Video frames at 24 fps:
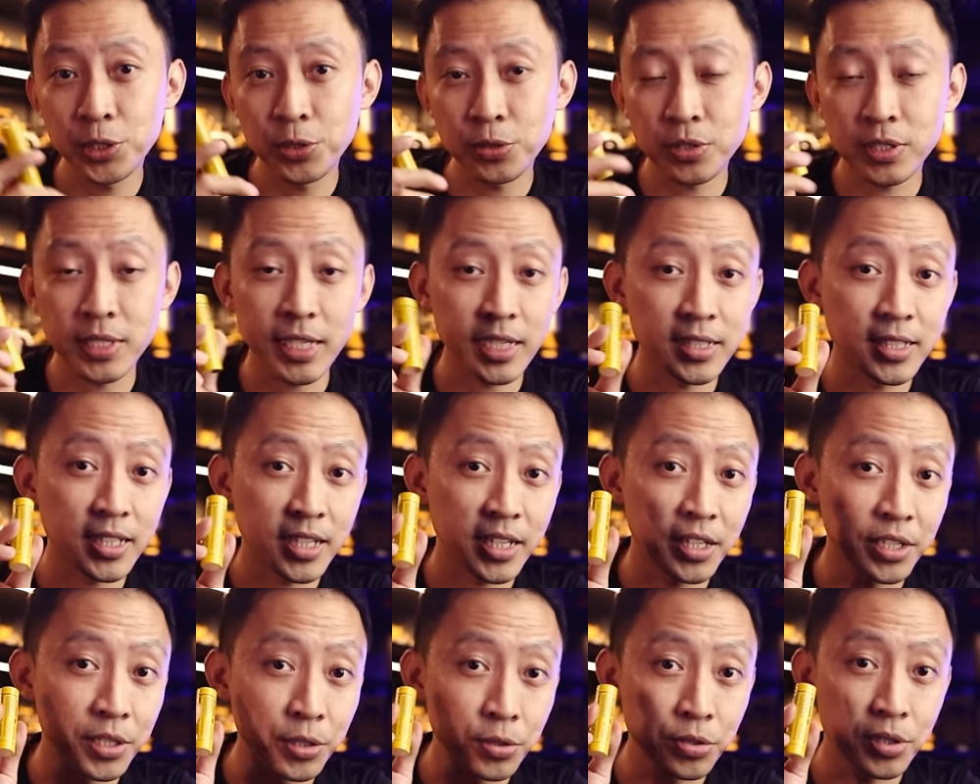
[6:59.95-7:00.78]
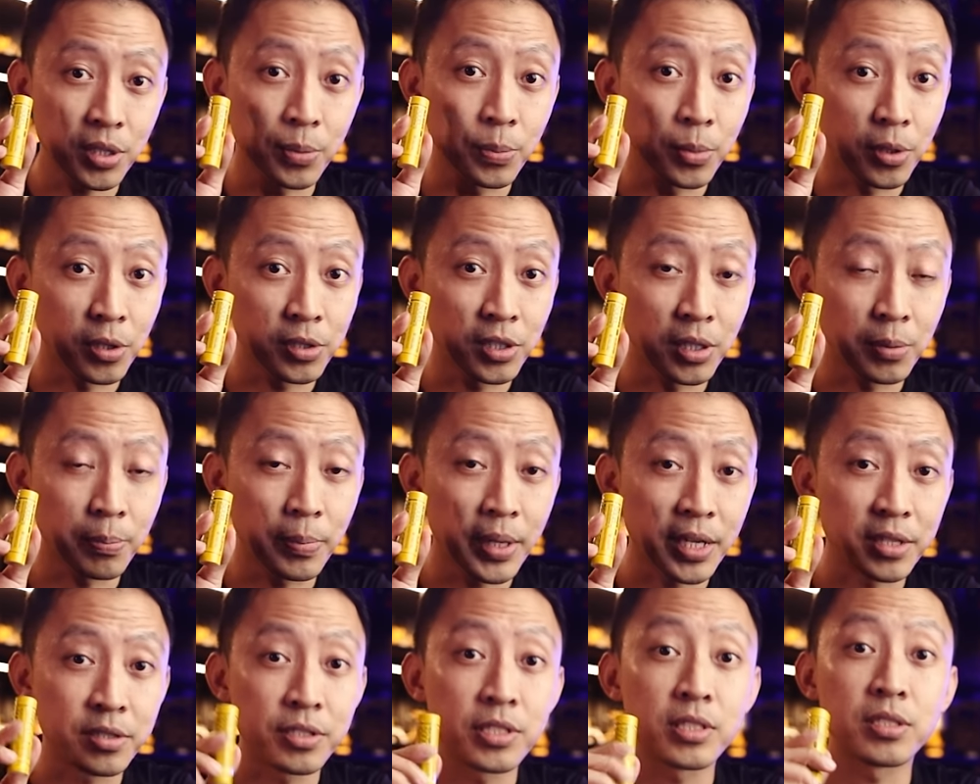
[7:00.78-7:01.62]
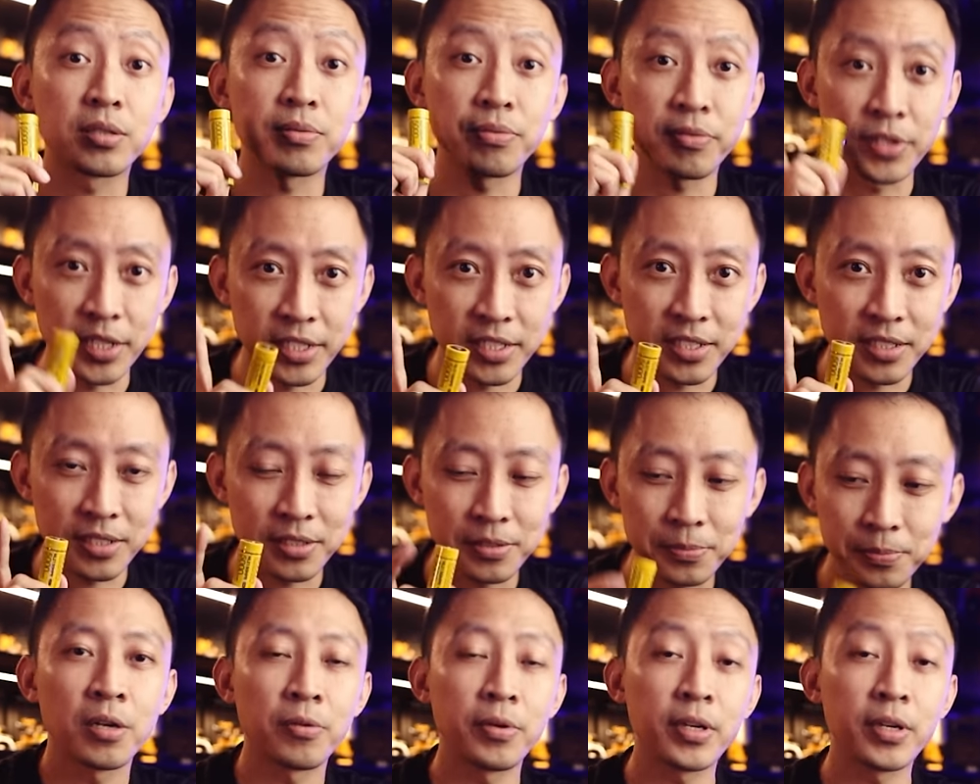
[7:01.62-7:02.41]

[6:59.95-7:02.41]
choose lights that can use the modern batteries first.